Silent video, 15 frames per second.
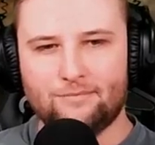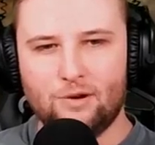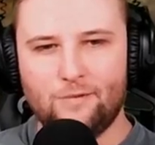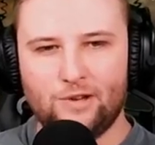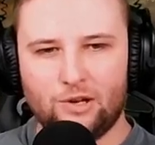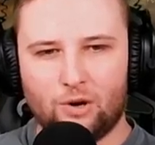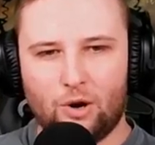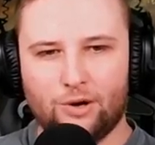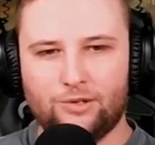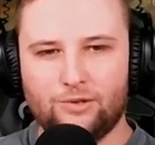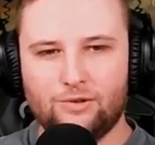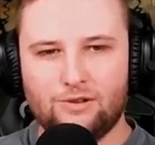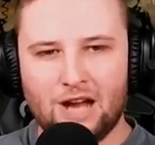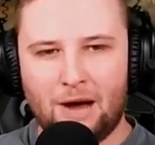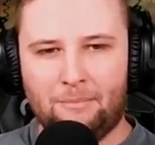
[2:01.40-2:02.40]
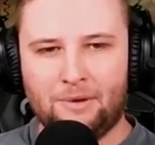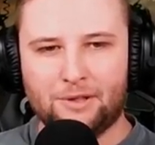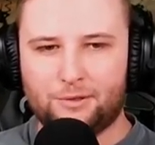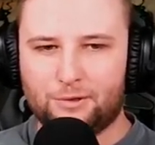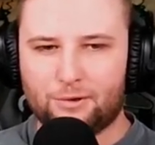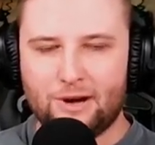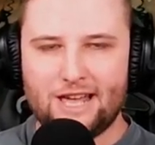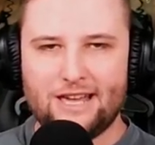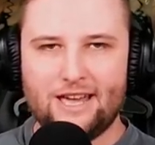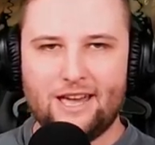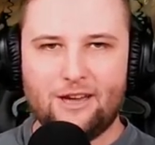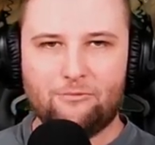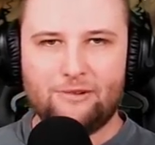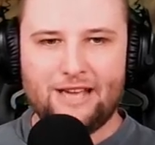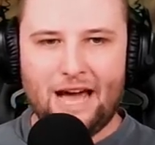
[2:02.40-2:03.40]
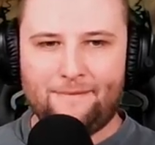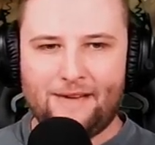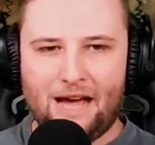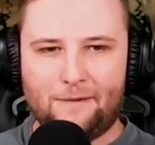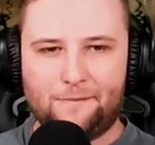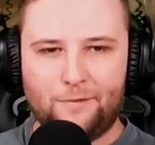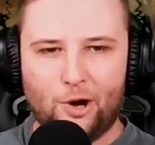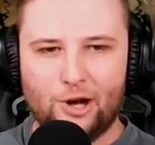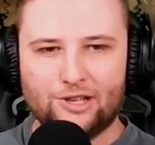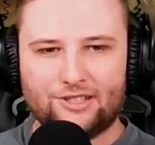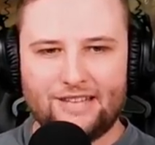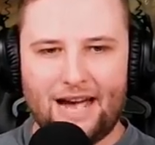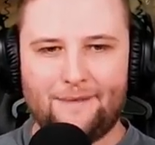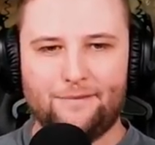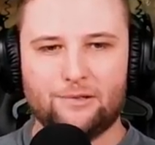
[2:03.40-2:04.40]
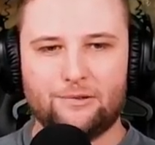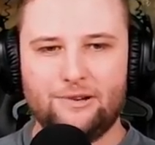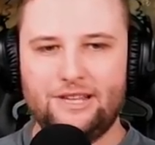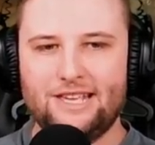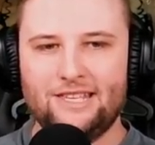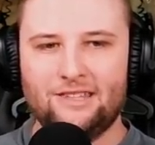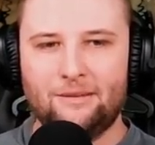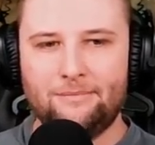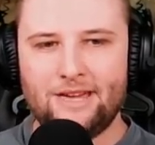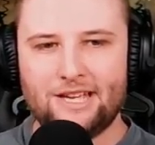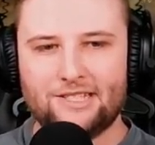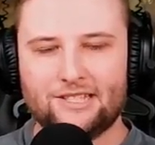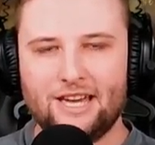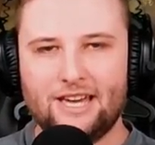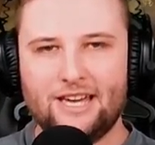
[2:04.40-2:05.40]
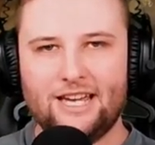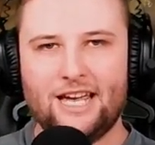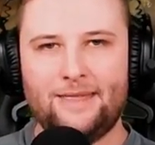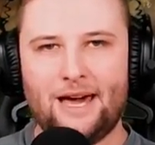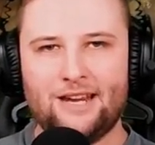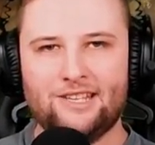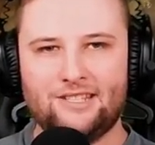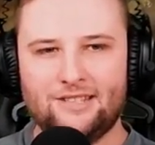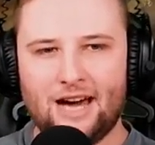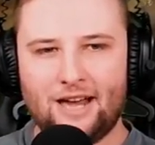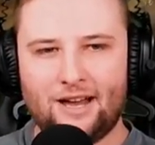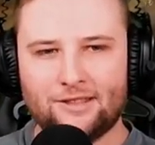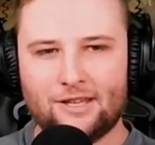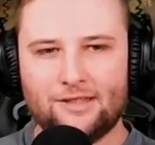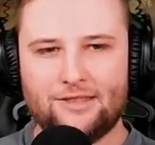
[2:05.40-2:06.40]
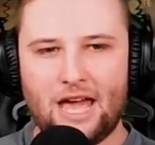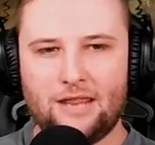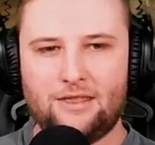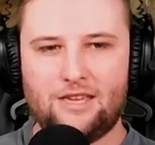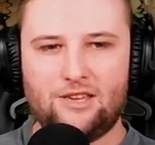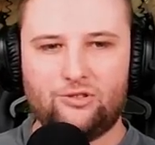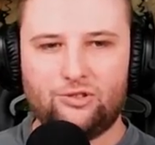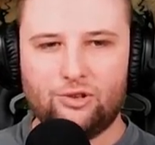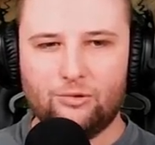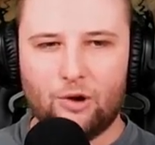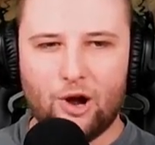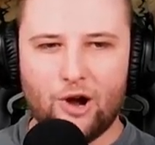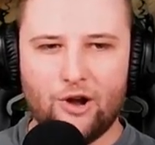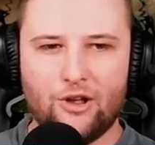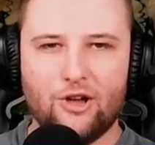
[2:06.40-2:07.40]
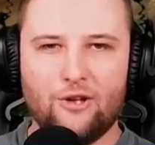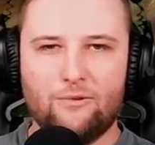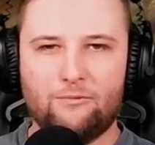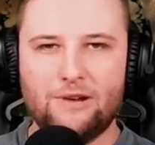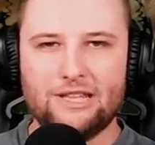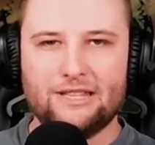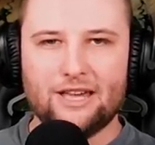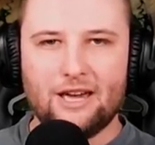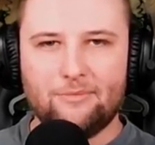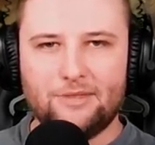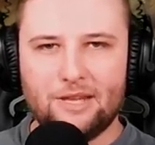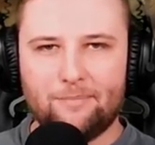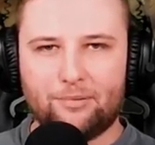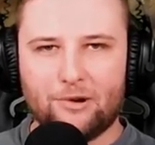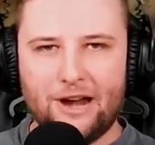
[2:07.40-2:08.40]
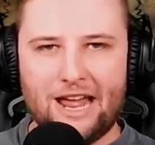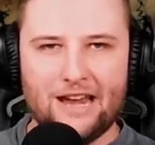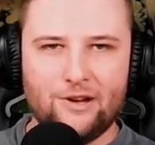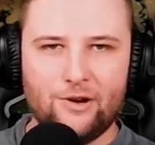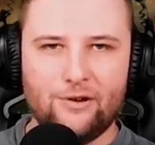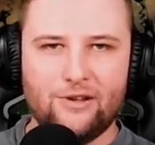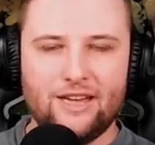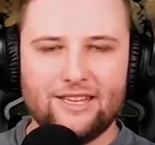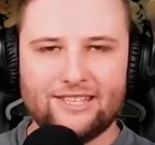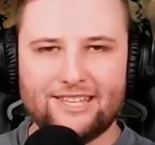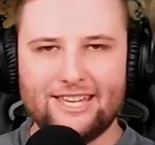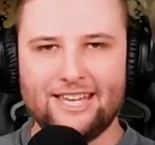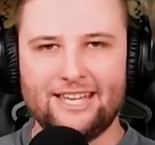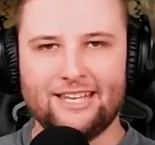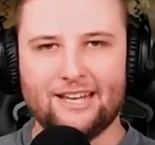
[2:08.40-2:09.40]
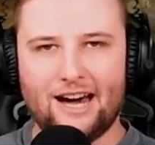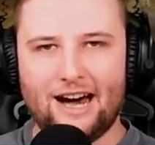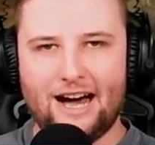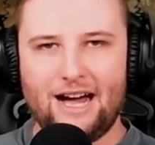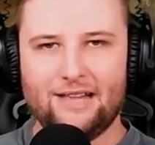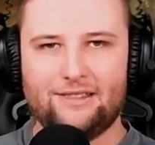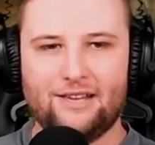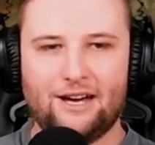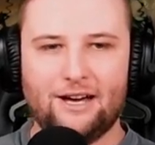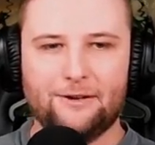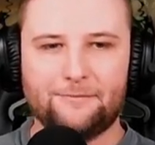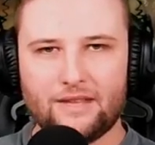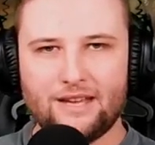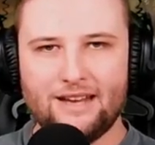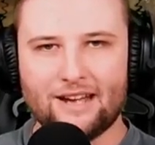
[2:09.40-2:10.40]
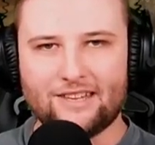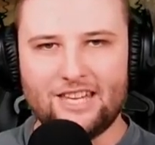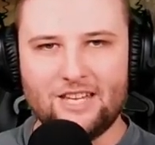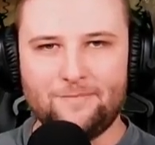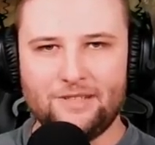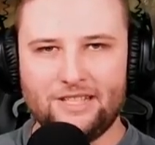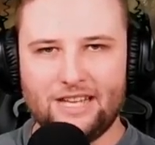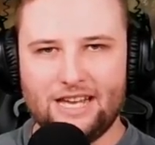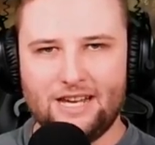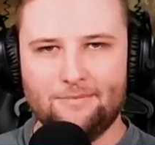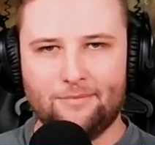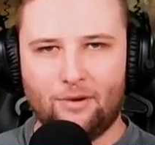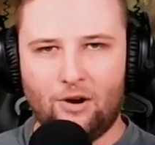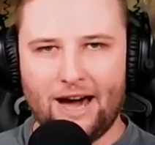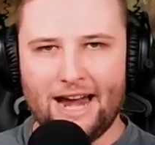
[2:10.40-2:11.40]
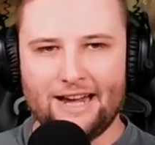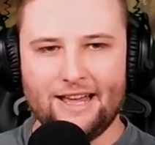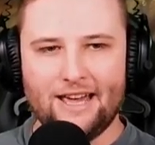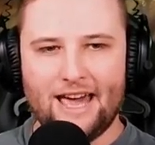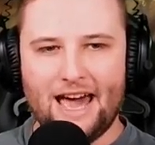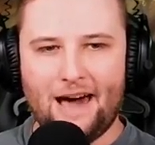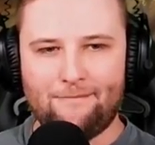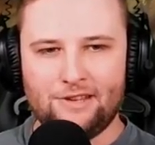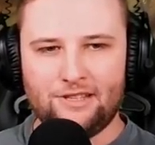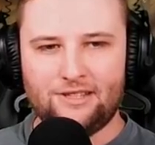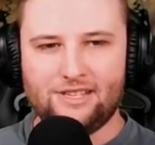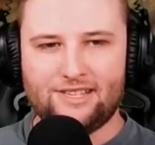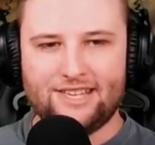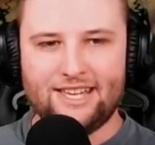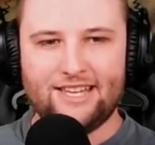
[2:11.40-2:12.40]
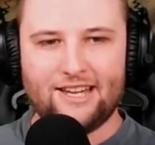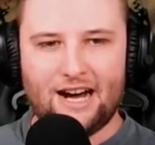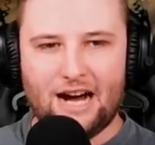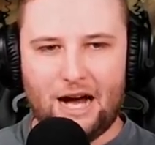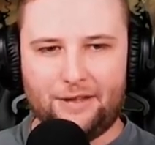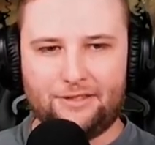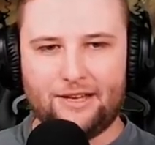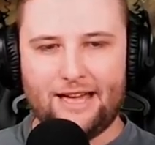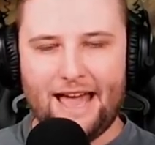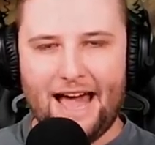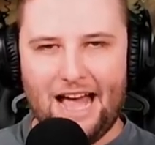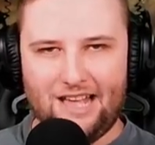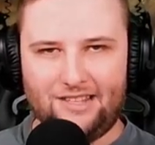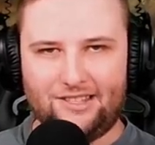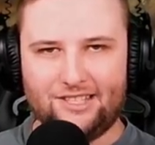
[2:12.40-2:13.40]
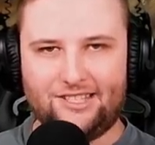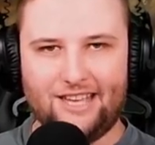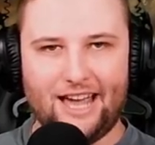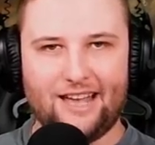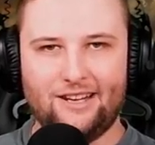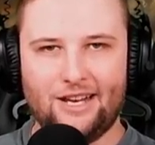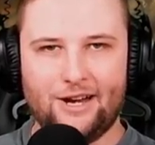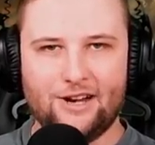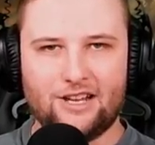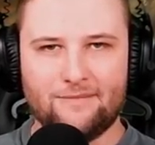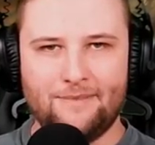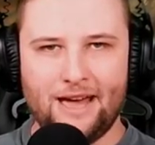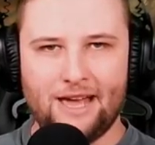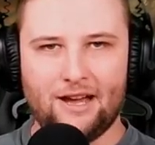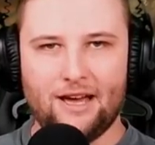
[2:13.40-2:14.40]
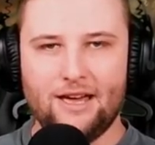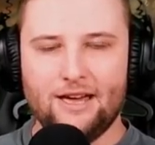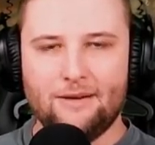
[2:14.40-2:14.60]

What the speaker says: moving on to number 3, we have our first cavalry in the mix, and that is none other than the Huo with the brand new King Arthur. Now, keeping in mind, having the King Arthur as the secondary commander